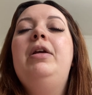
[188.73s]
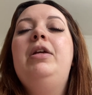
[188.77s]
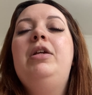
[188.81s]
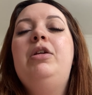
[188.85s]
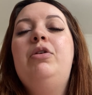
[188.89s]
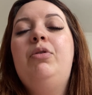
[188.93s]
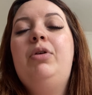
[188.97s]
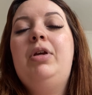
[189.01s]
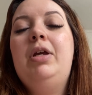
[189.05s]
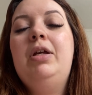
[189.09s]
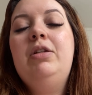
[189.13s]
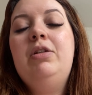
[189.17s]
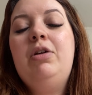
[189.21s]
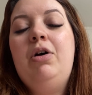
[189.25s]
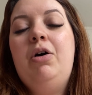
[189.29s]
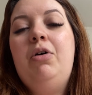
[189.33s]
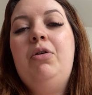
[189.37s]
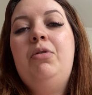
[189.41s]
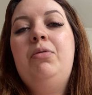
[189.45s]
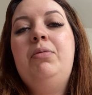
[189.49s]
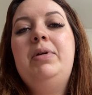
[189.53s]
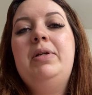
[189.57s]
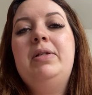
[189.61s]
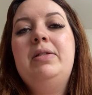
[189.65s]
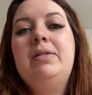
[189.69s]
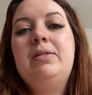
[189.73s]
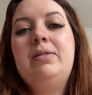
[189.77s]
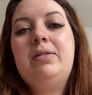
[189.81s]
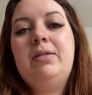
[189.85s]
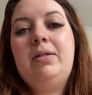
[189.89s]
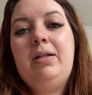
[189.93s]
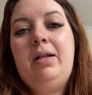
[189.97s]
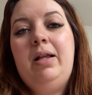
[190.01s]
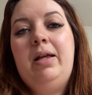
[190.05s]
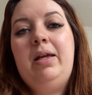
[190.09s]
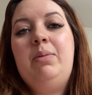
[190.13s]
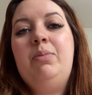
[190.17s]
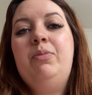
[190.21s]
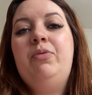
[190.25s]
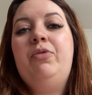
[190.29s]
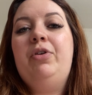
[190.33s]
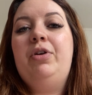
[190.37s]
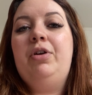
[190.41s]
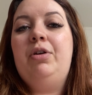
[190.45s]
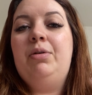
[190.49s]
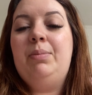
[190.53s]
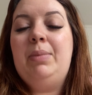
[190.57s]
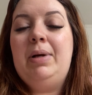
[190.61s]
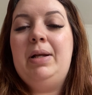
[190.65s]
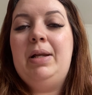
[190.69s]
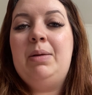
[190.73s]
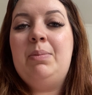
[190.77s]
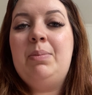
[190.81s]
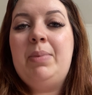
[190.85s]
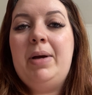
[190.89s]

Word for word: you can always claim for your money